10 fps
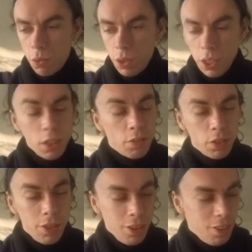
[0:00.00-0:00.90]
one
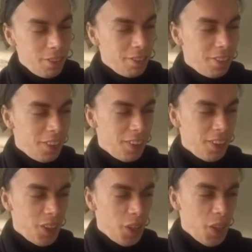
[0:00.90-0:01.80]
individual
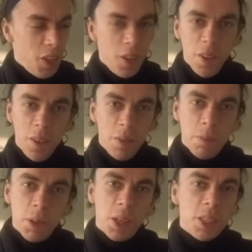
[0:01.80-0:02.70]

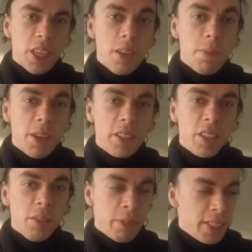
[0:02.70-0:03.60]
because anybody
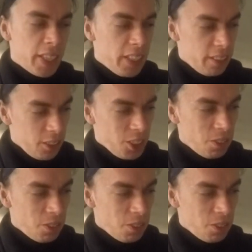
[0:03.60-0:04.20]
told me that.